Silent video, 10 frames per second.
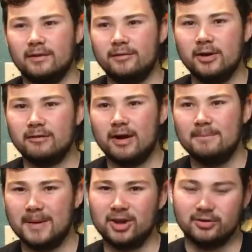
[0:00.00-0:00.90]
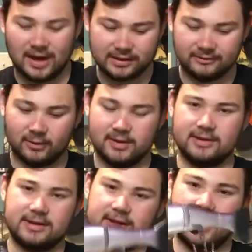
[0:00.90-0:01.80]
few of our bigger
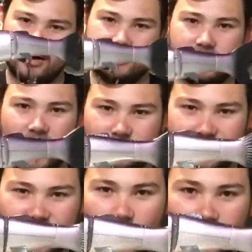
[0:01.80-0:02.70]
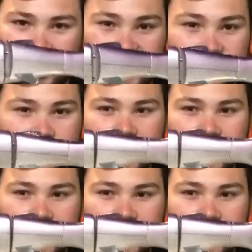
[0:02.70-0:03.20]
reservoirs are stocked with kokanee.